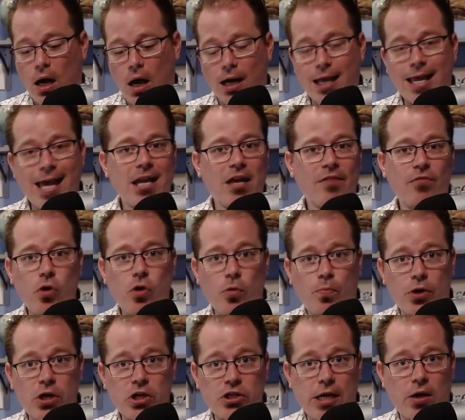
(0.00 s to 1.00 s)
Again, if you
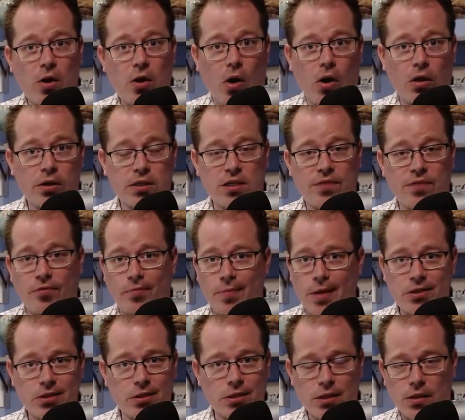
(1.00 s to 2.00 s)
appreciate all this
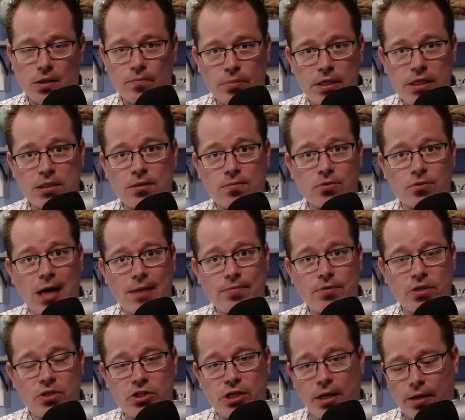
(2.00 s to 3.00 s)
information, please subscribe
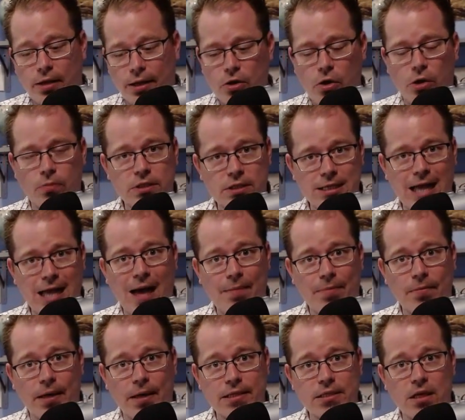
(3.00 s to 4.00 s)
to the channel. I know I'm
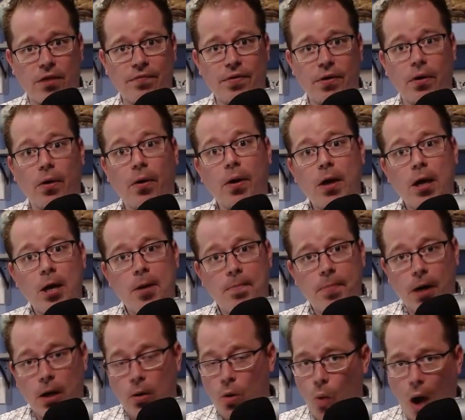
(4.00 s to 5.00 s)
stopping myself here,
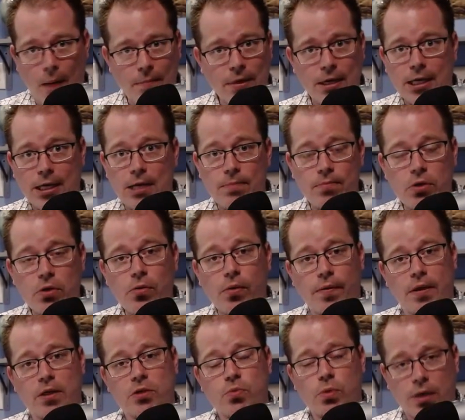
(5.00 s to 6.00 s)
but I'm going to keep doing
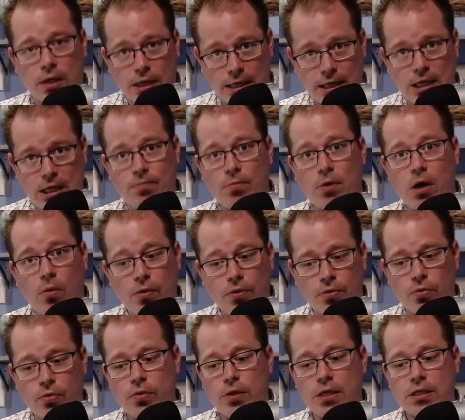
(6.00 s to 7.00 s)
this. We're going to keep going
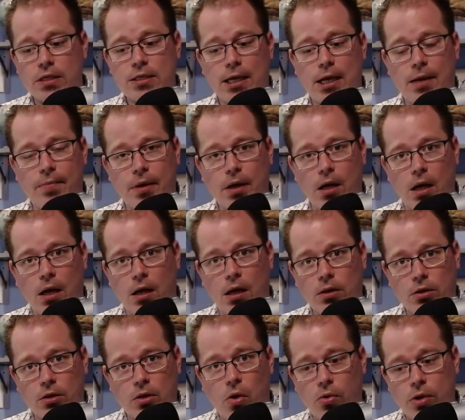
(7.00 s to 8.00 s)
through this, and I'm going to
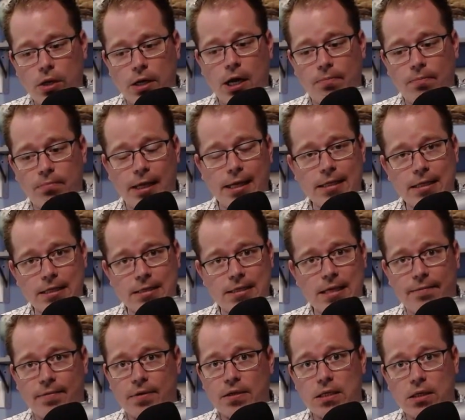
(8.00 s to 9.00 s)
load it up like this
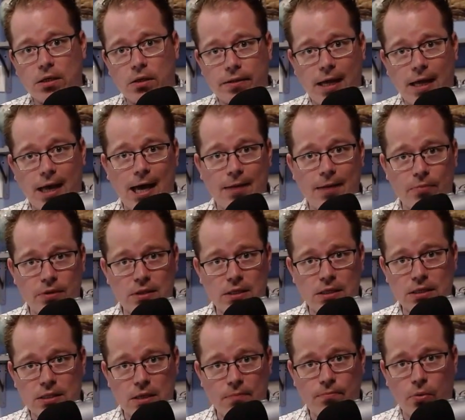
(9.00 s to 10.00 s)
every single time with
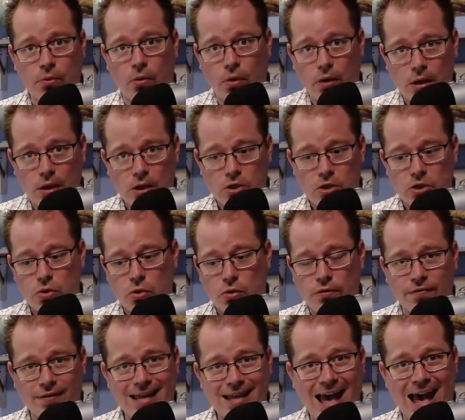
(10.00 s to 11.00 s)
these simple sort
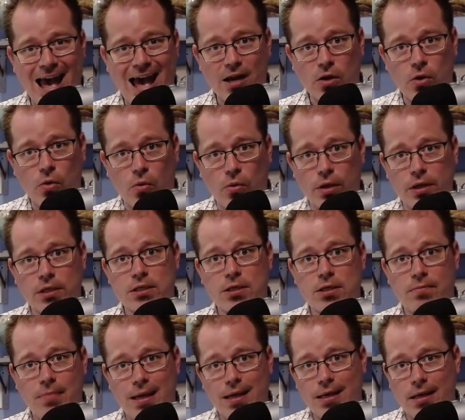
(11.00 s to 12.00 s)
of categories to
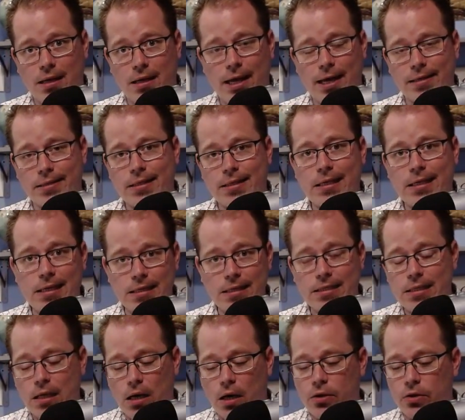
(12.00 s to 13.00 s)
make it as
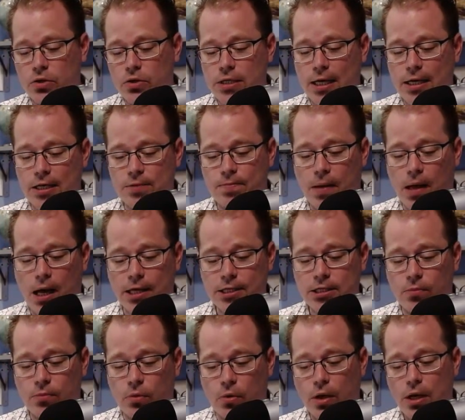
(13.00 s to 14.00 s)
easy to understand as
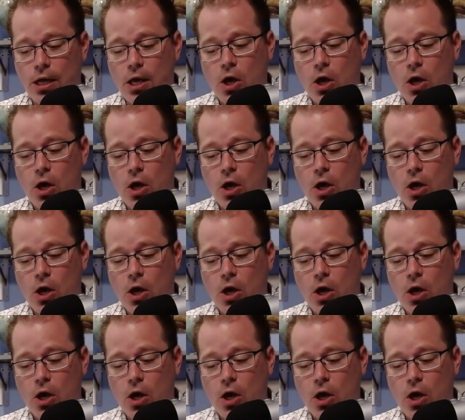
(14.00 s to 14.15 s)
possible.